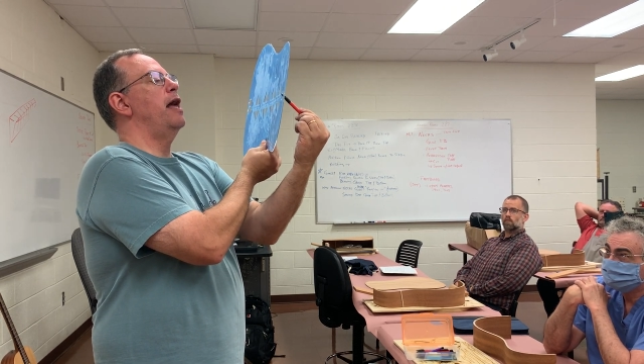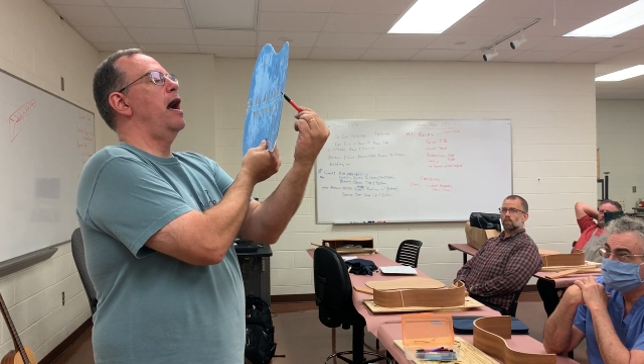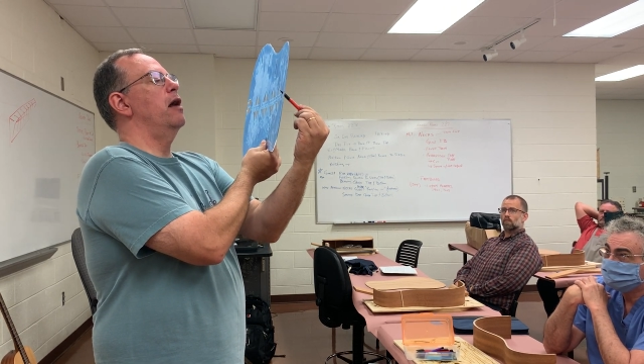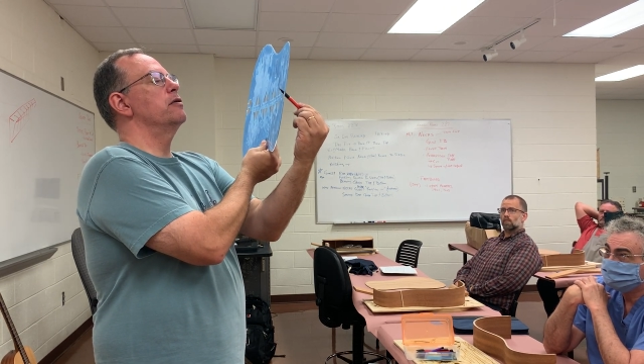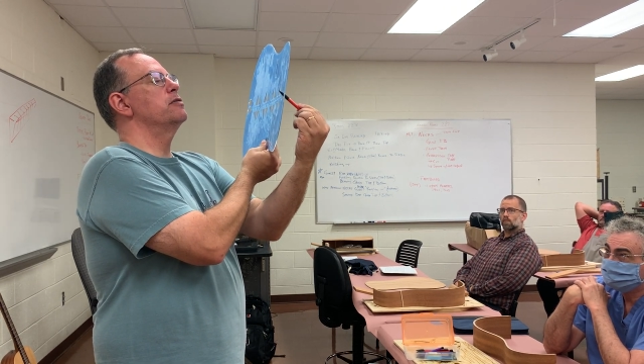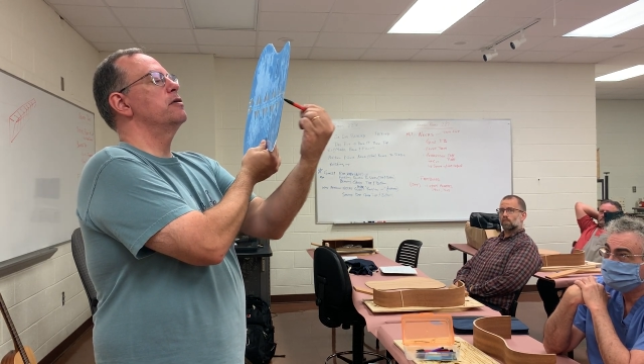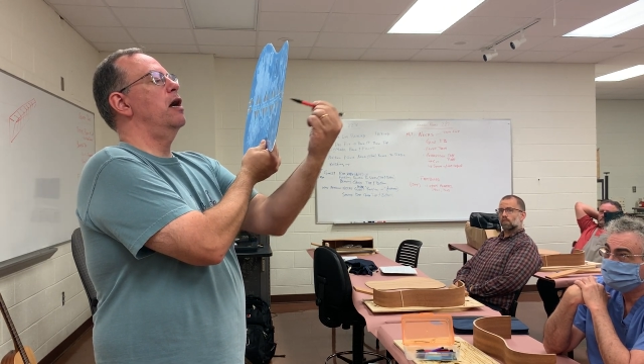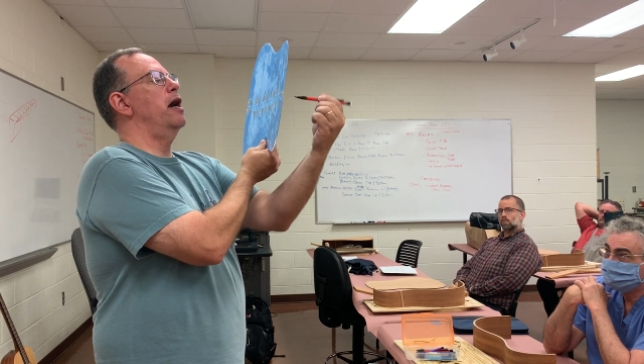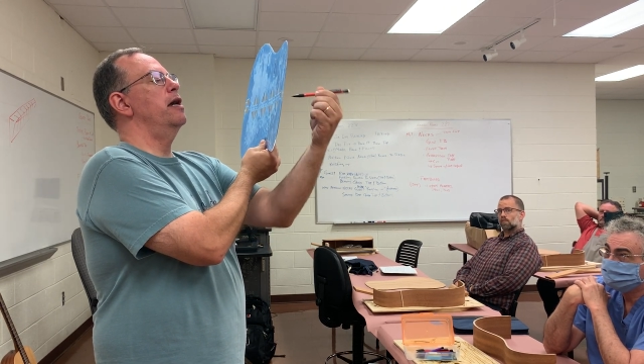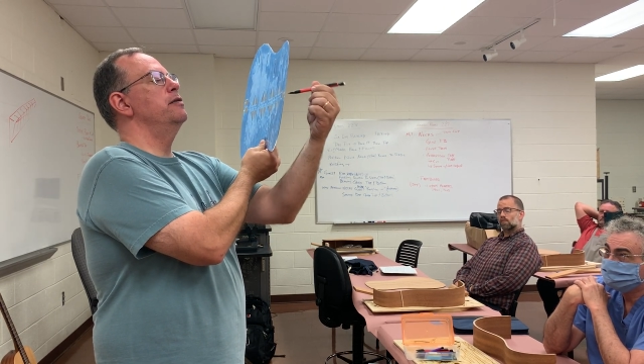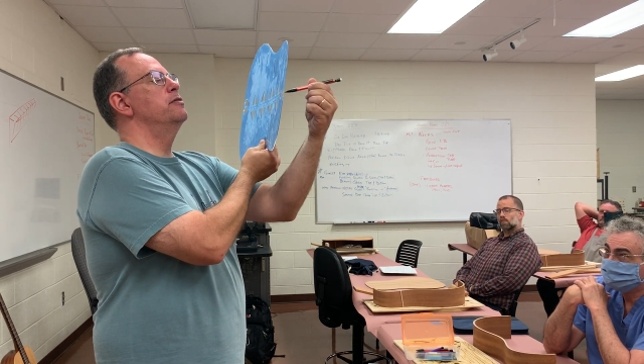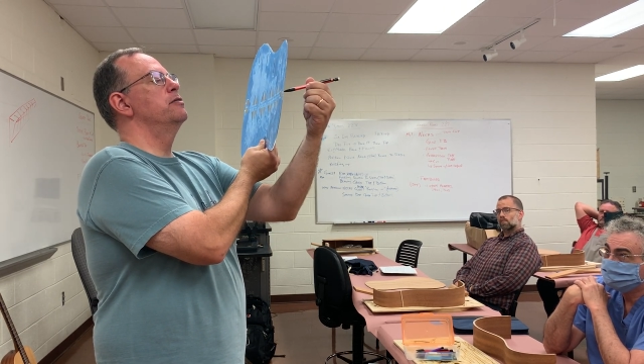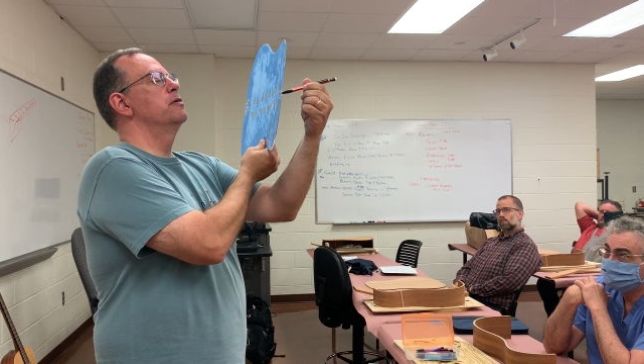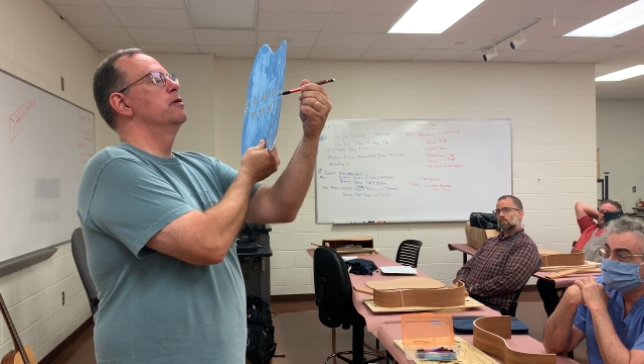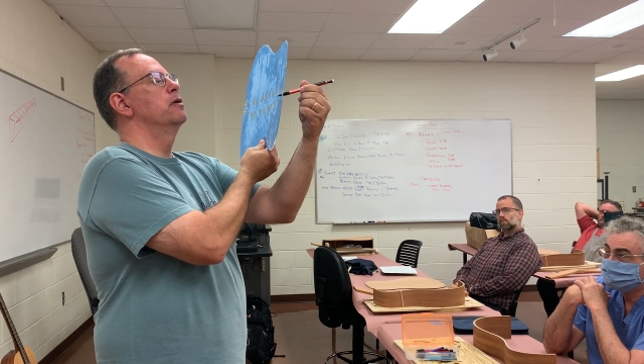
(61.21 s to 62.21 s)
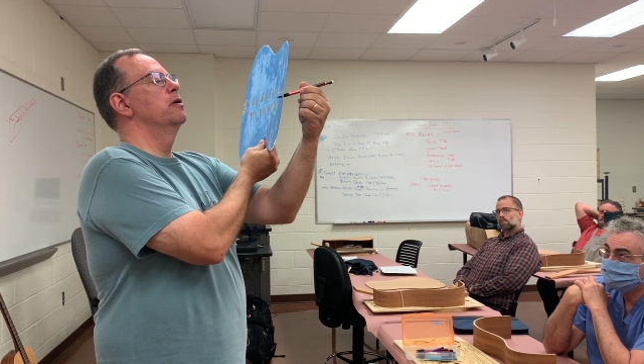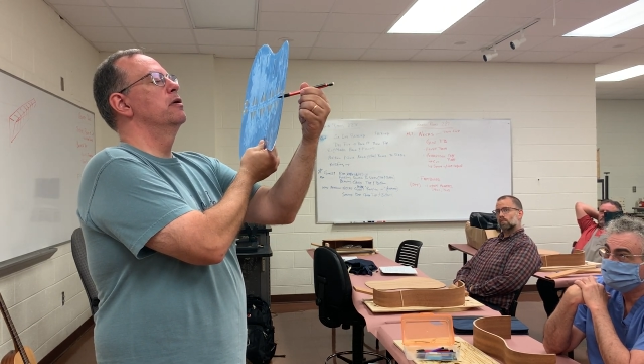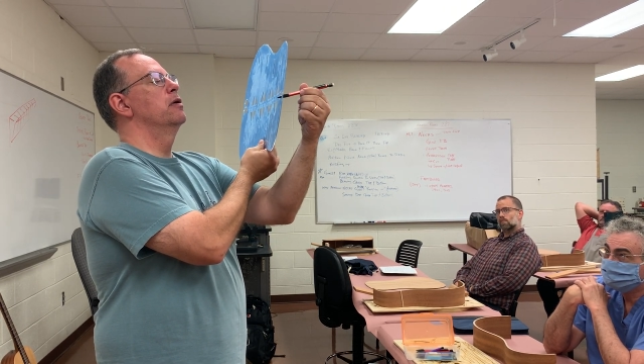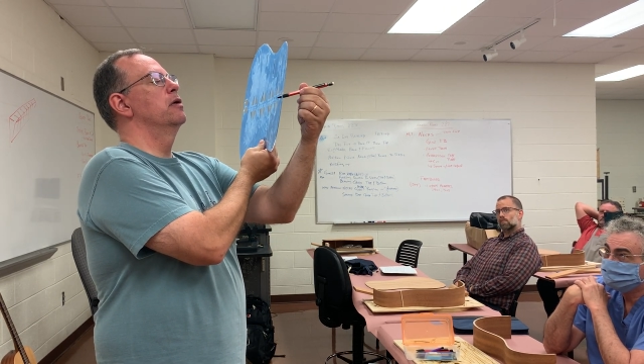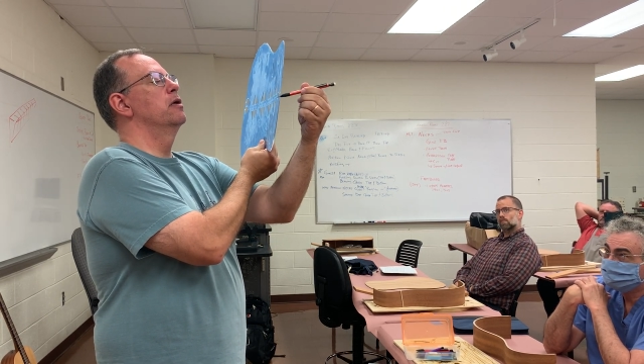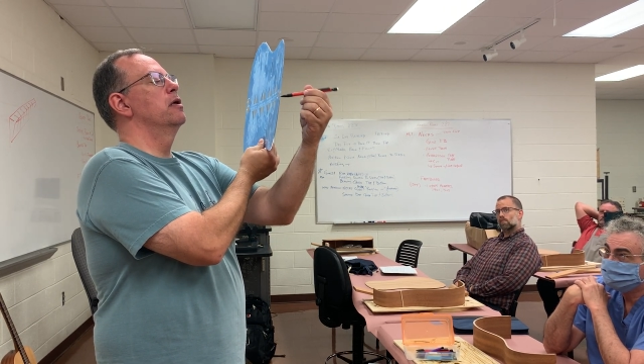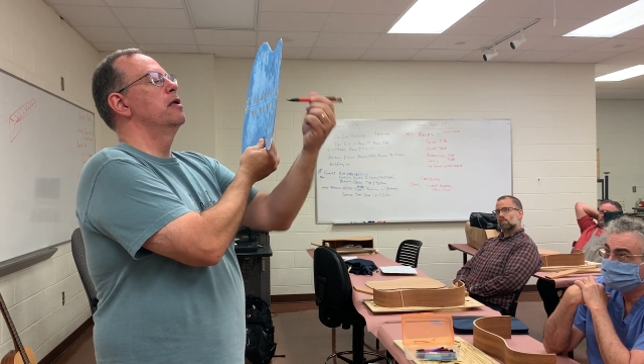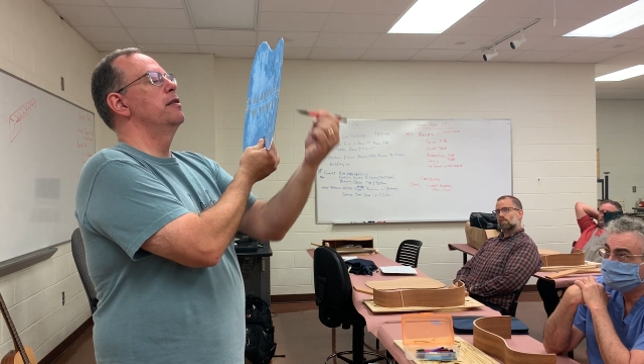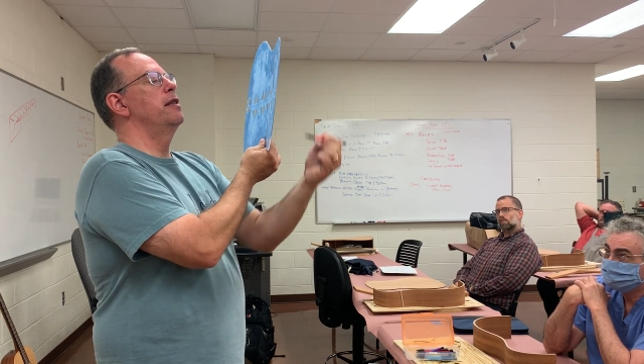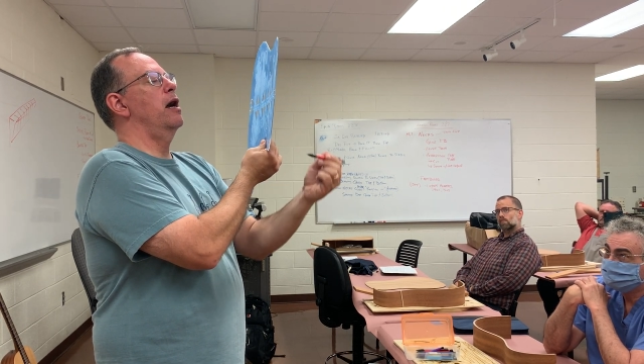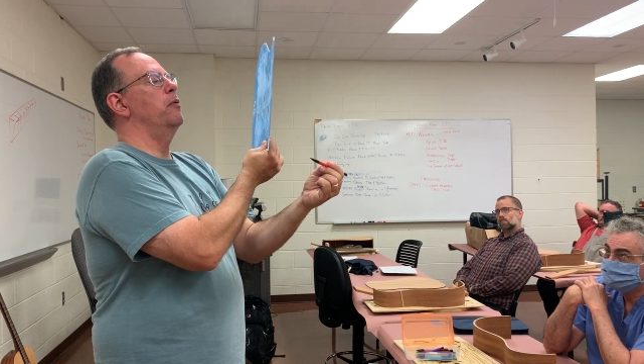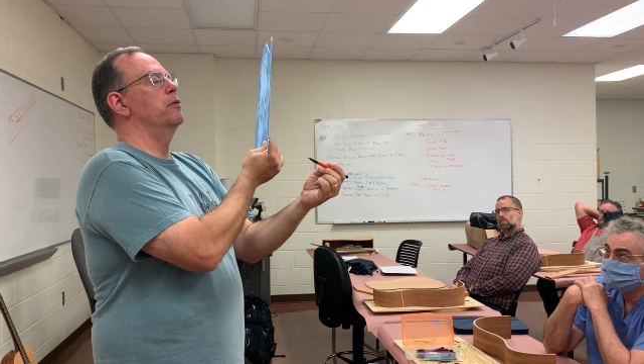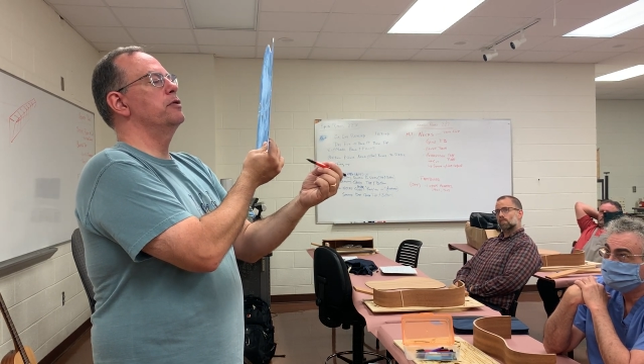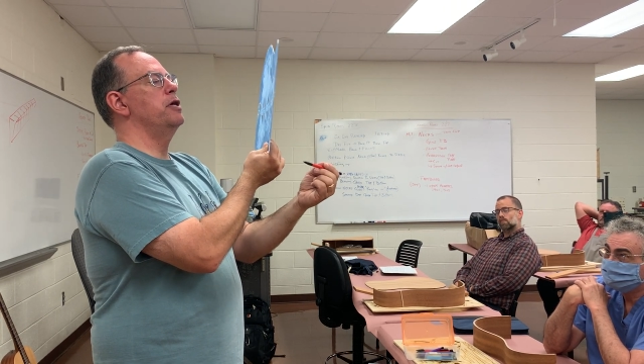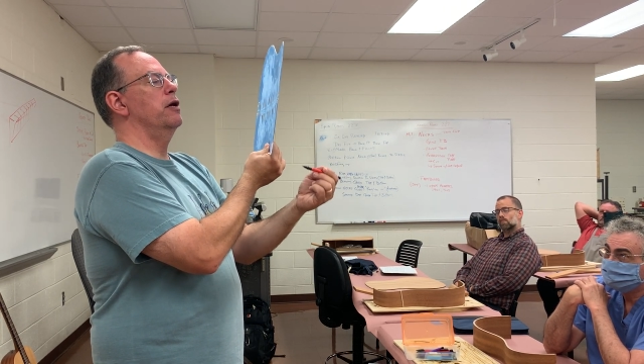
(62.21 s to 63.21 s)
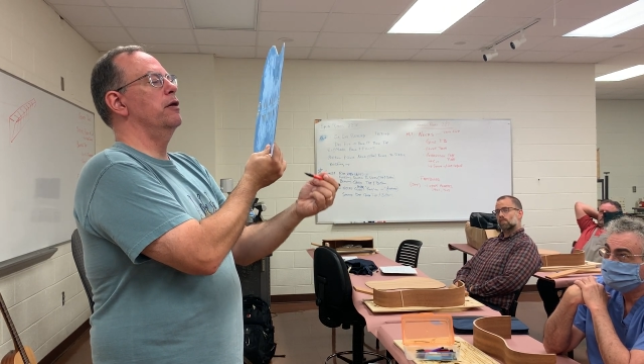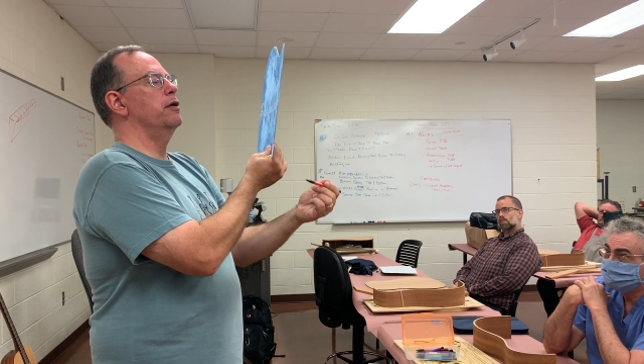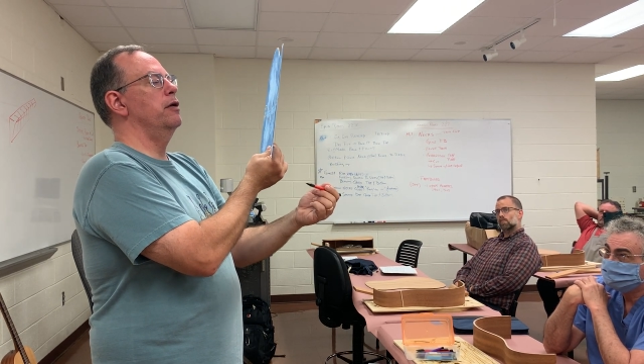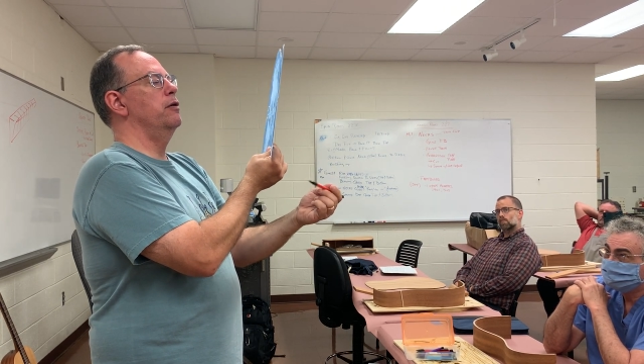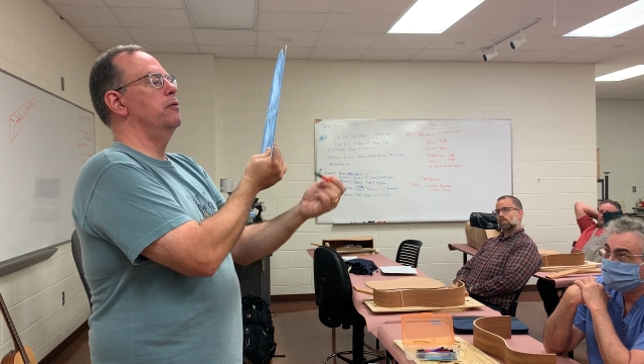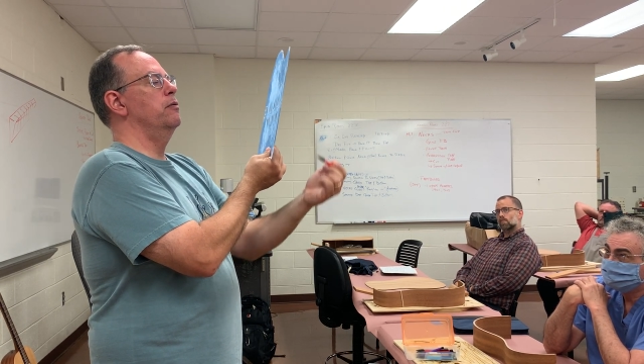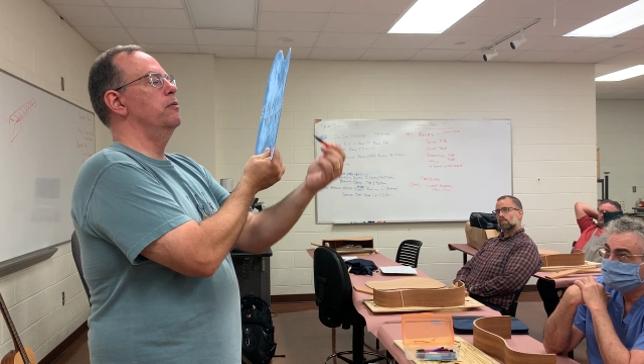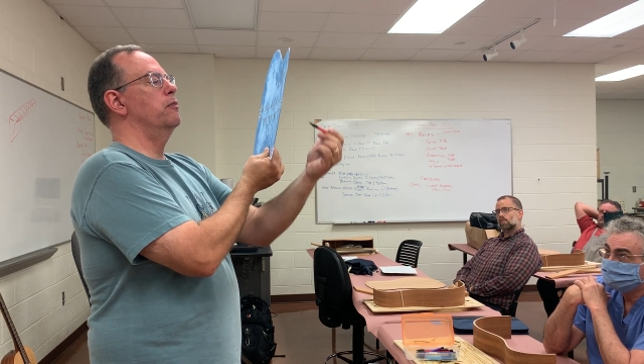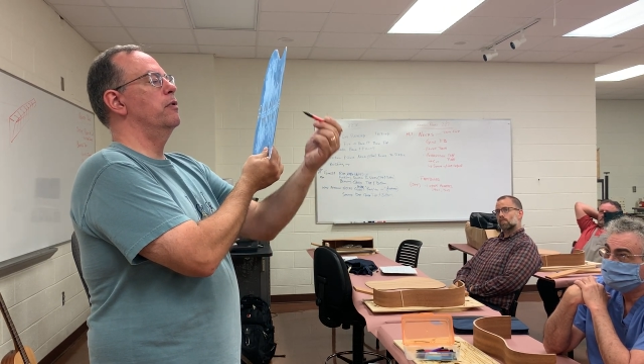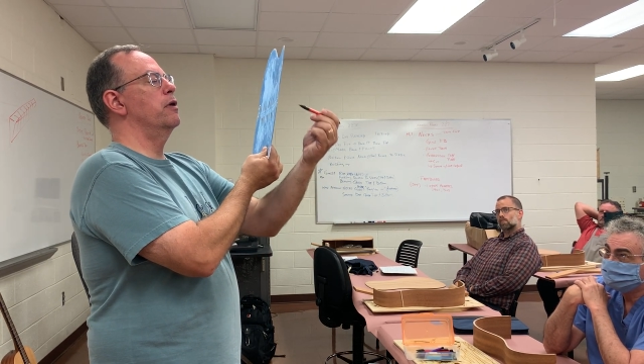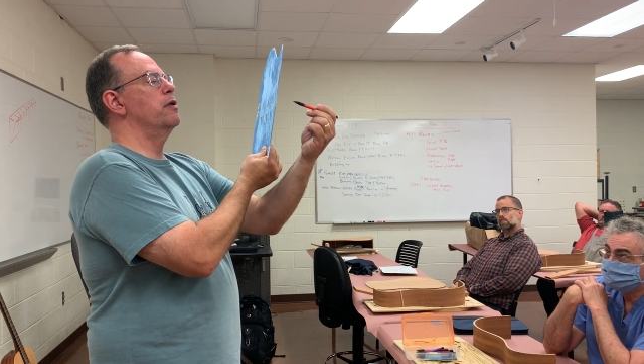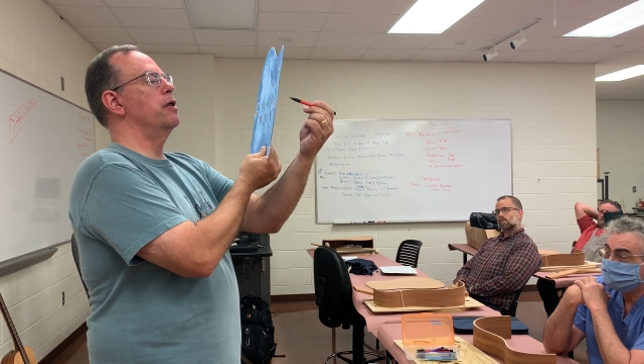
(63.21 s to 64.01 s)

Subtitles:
outsides, that will tell you where